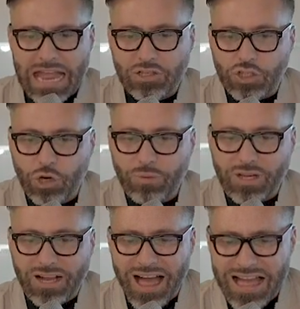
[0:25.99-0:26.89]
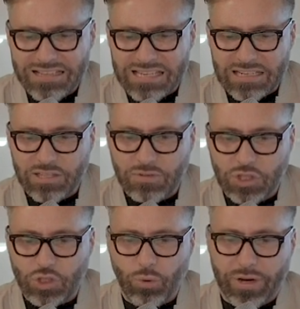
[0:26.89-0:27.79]
And so the context of
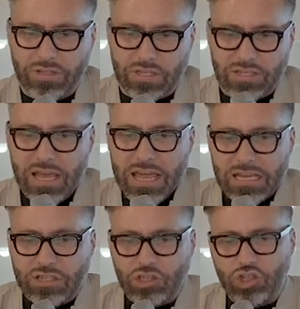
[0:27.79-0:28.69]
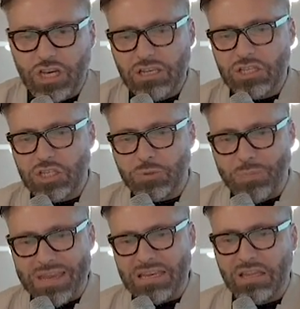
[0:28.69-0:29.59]
this story is this, is that Jesus is
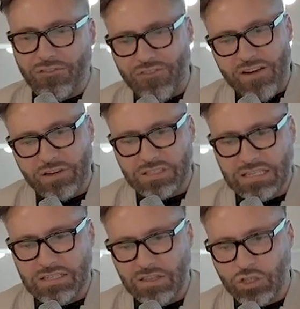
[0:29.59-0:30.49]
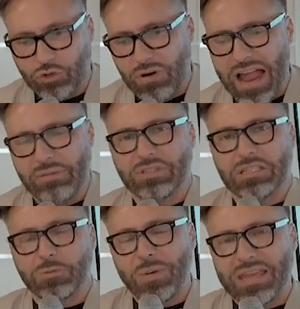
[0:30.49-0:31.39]
speaking to the Pharisees and the scribes.
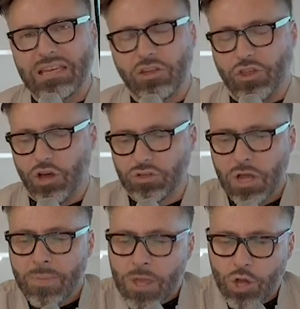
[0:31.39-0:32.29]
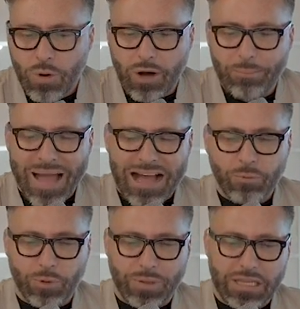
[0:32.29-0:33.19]
He's speaking to those who are
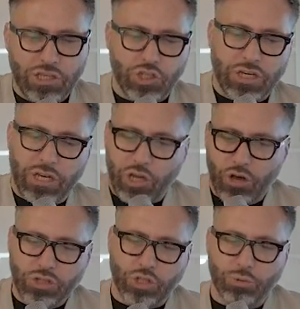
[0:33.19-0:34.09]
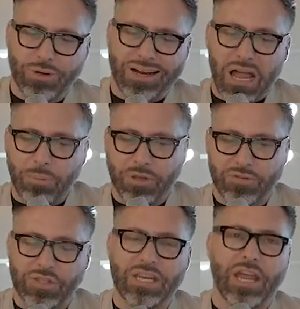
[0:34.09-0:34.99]
bound with religion. And he goes through a couple
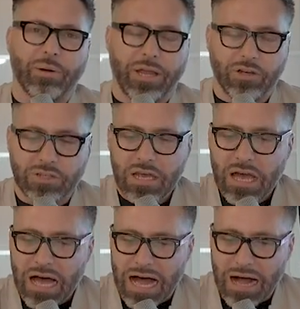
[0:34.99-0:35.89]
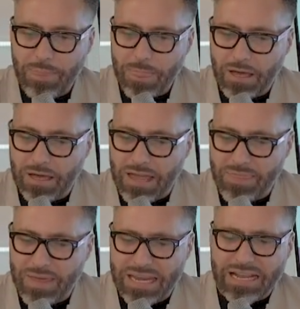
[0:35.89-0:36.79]
of scenarios,
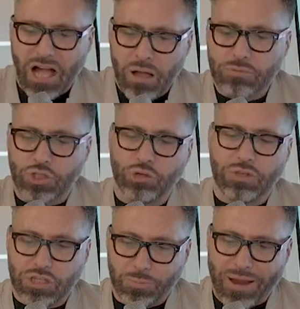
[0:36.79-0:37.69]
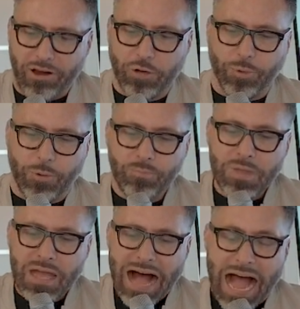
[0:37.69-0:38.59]
and then he comes to this parable.
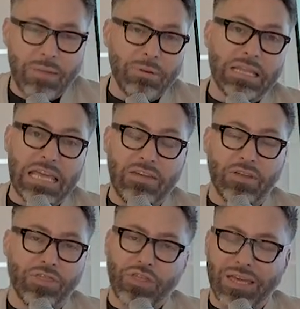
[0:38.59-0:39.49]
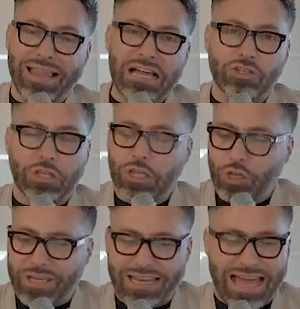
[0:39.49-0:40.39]
I believe in theologically
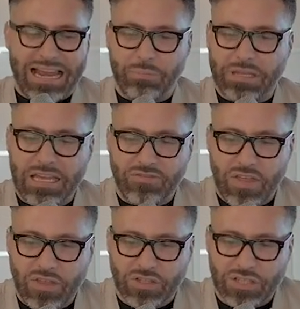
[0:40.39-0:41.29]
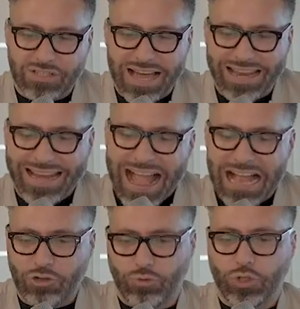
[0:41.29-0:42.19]
looking at it, I believe that this is not an
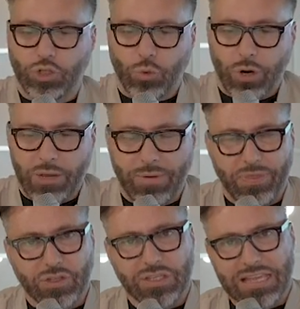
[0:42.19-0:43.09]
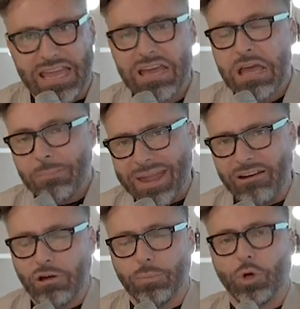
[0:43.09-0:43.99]
actual story, but this is a
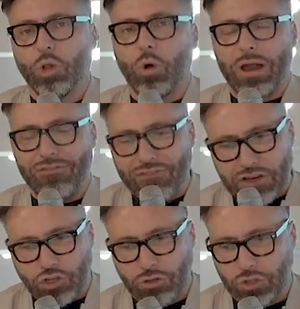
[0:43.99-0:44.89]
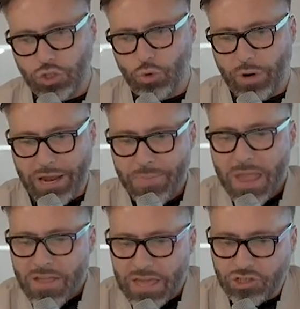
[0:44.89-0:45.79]
parable or a fictional story
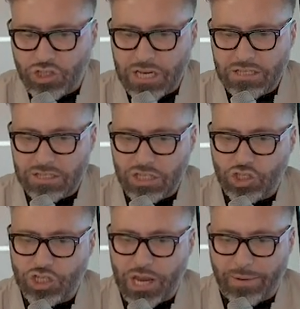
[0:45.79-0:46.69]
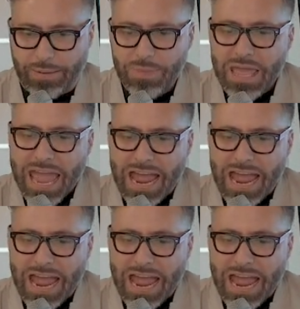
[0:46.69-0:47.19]
that Jesus is sharing.